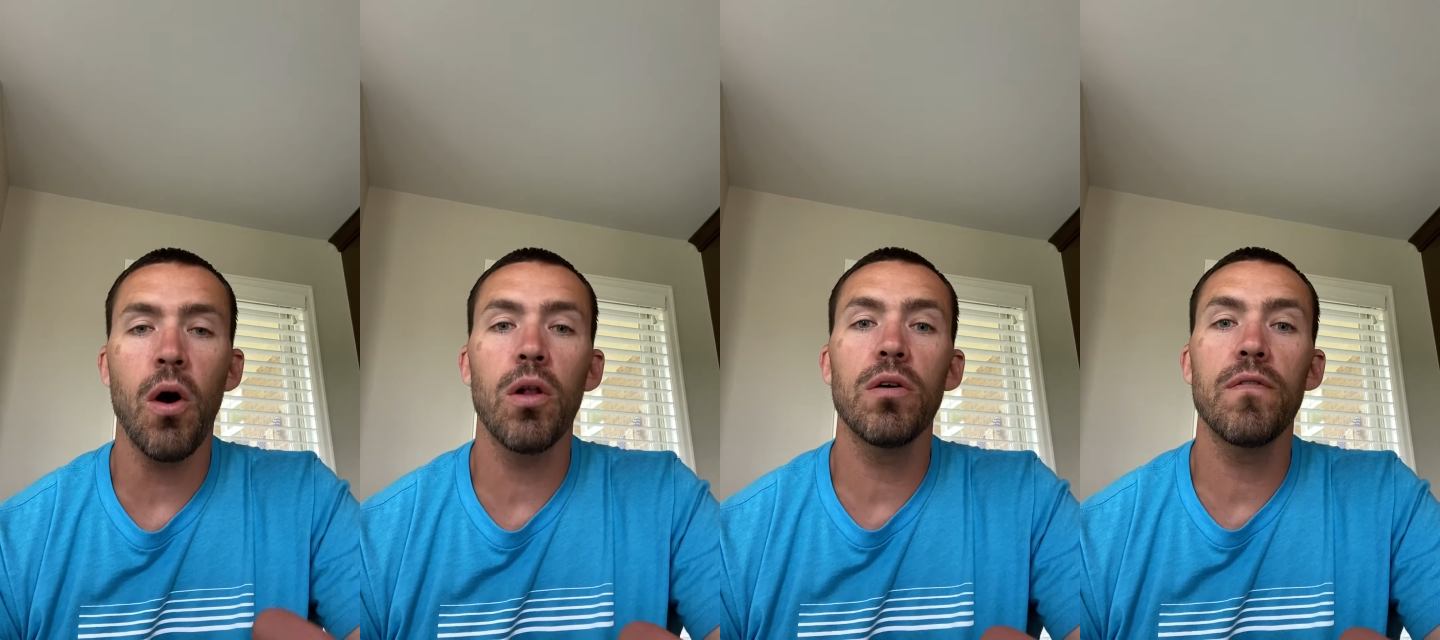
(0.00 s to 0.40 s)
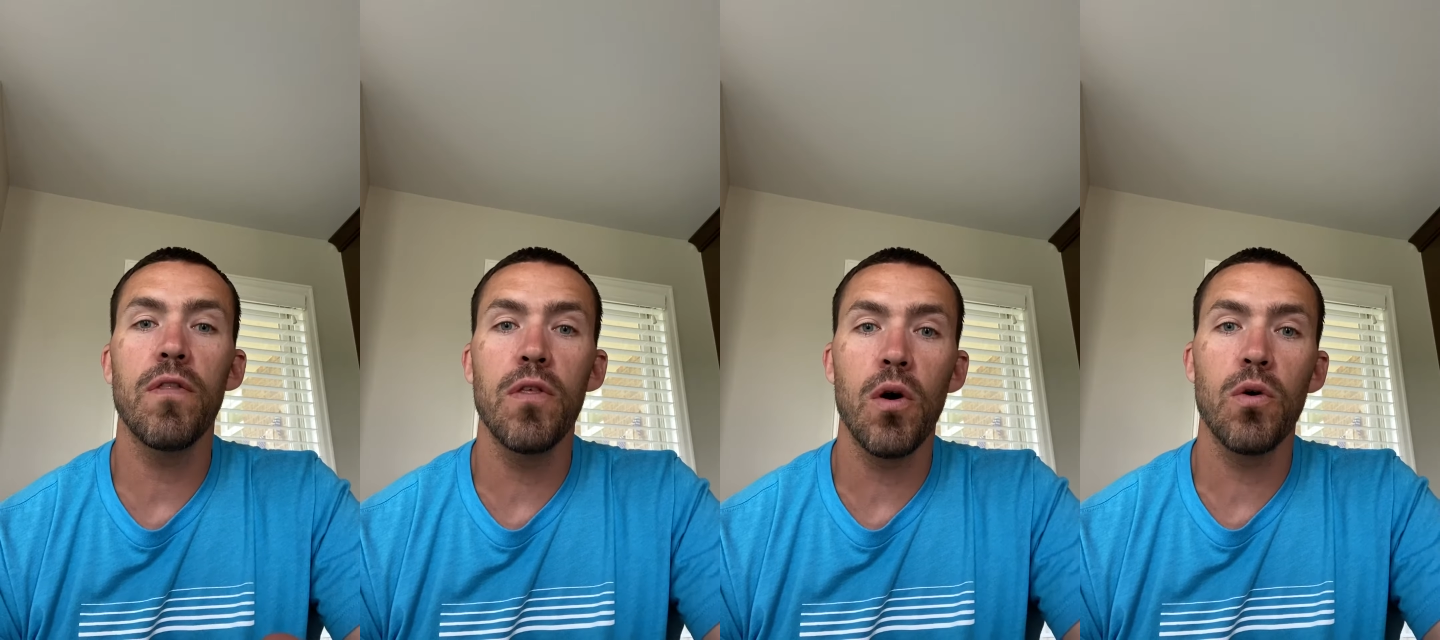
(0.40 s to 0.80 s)
all
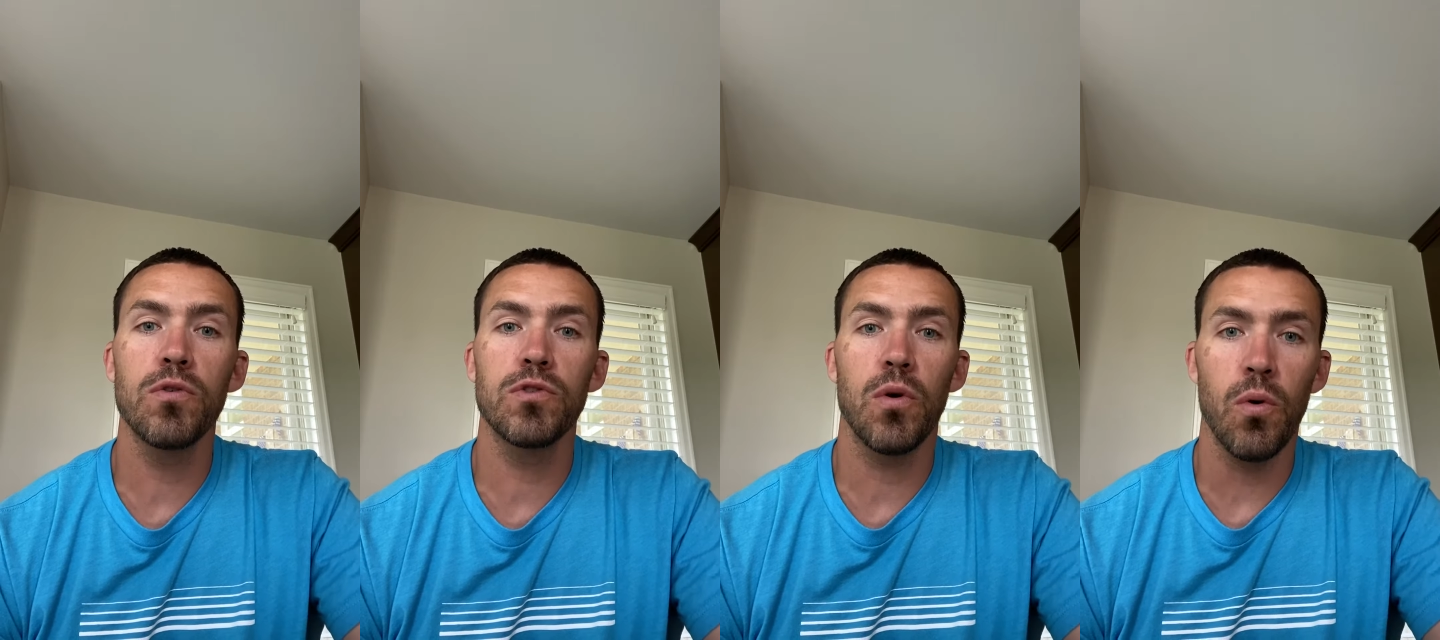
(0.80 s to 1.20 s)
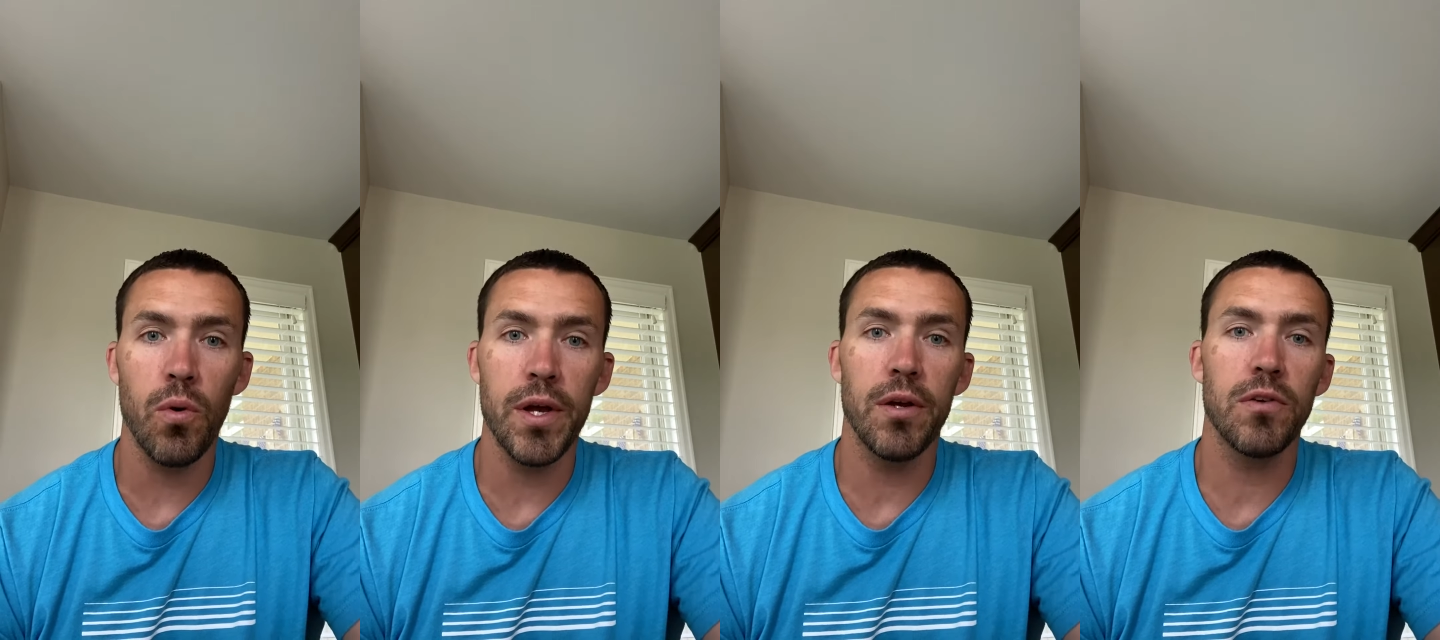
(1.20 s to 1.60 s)
of those
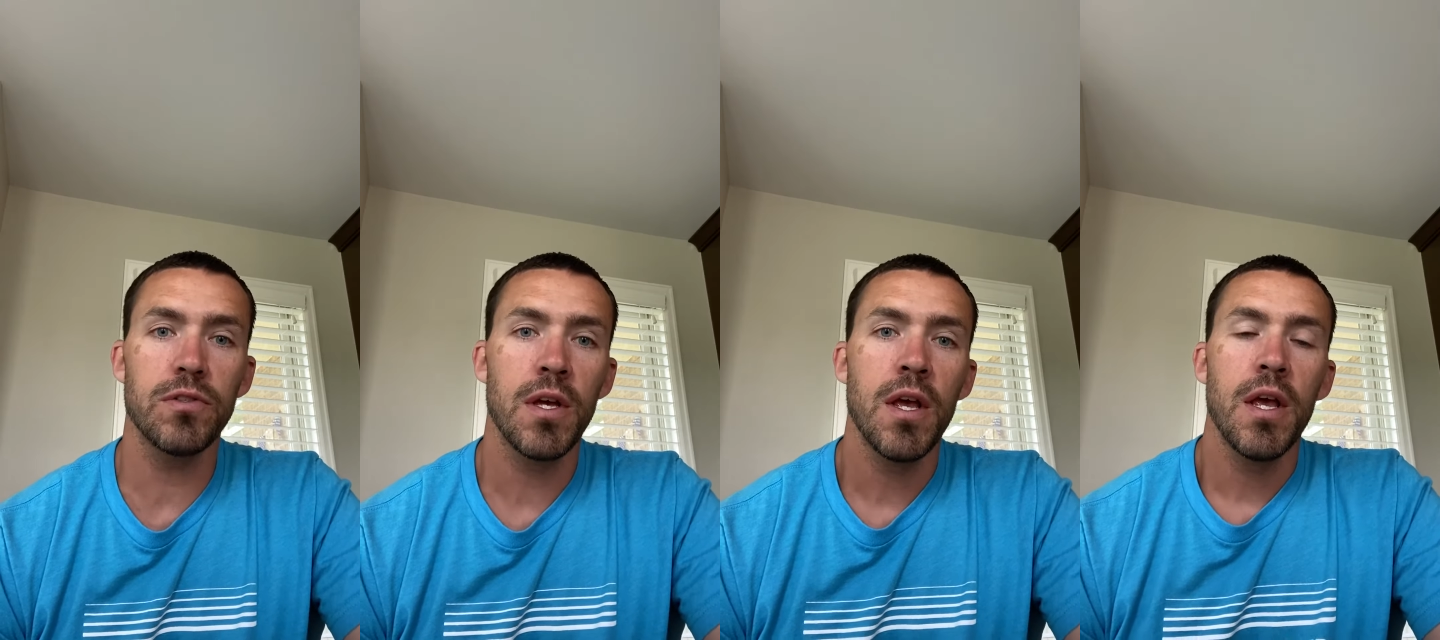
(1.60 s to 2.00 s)
oils.